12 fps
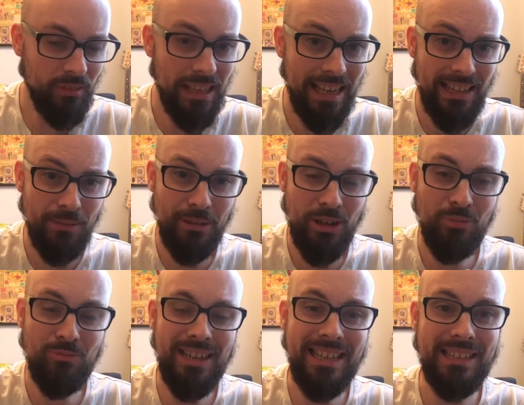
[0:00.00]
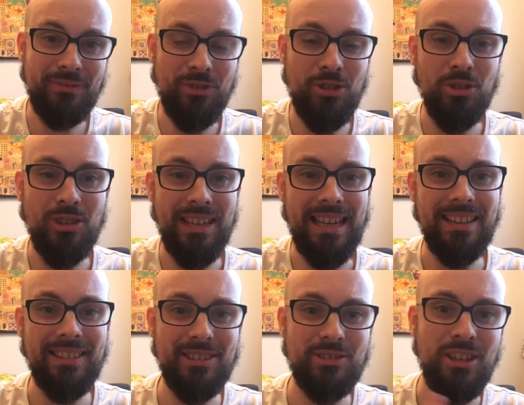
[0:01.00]
it can become really difficult, and you get
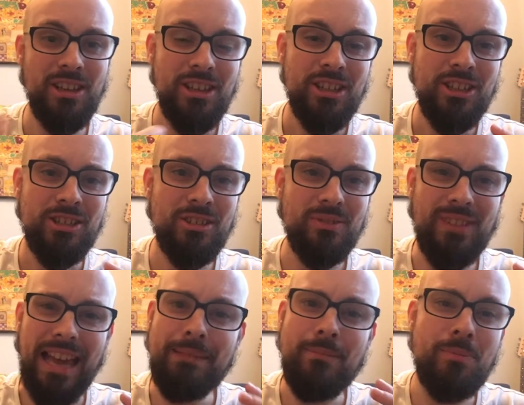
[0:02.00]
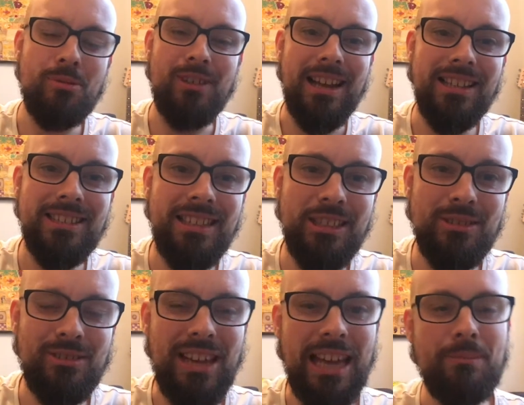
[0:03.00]
this sort of gamer paralysis
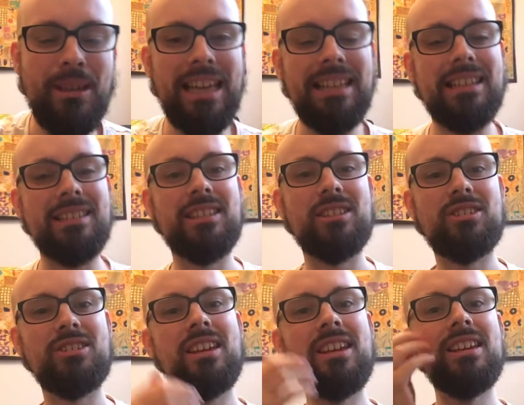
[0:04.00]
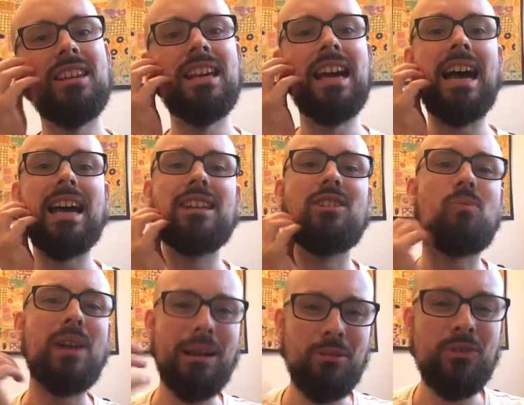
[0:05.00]
or gamer indecision. And
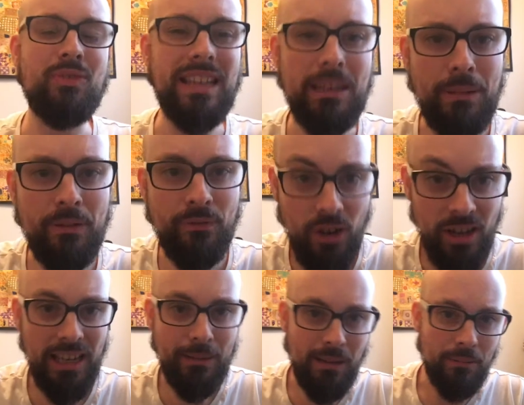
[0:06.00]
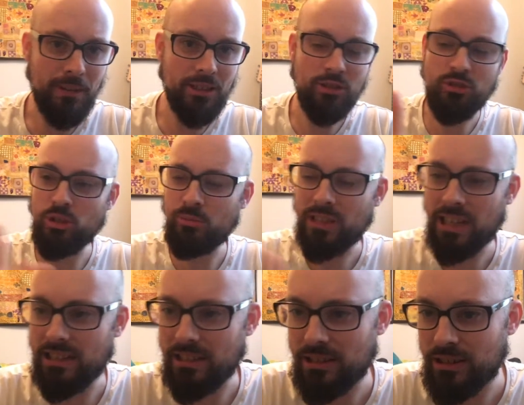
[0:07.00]
when I was feeling a bit funky about my YouTube
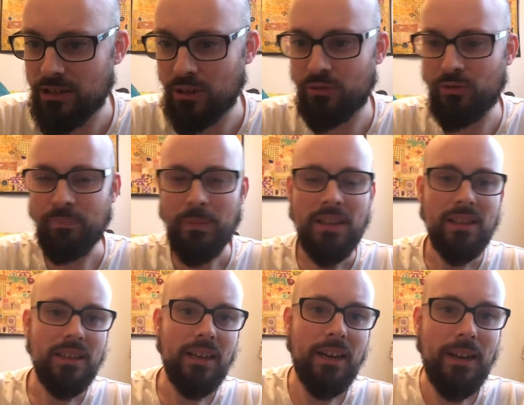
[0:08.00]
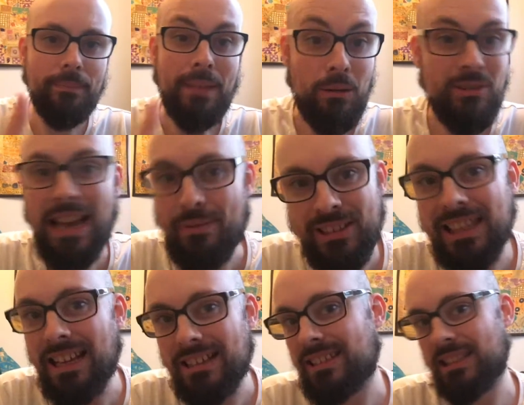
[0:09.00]
channel and stuff, I was having
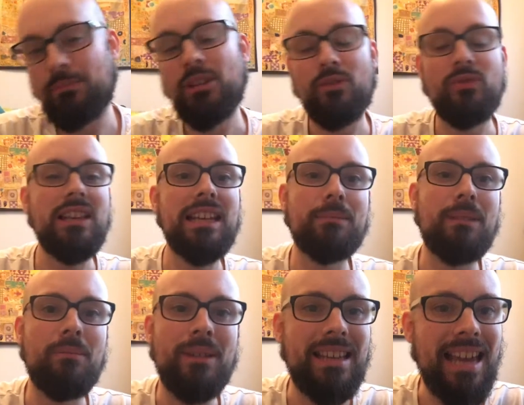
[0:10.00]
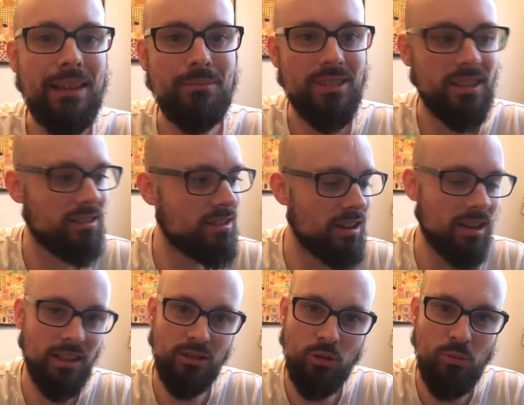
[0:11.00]
that similar feeling about my games, like, God,
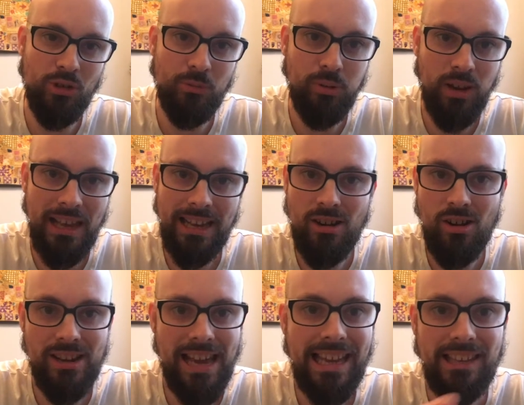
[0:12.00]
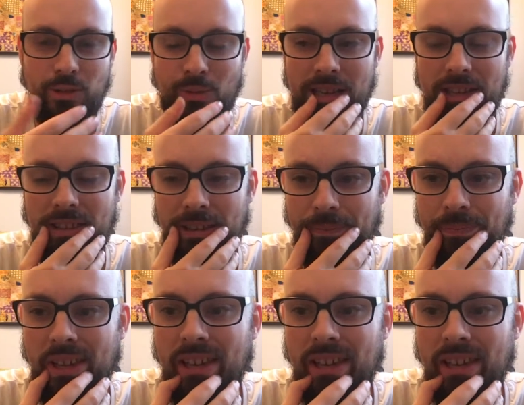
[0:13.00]
I don't know what to play, I can't get into anything.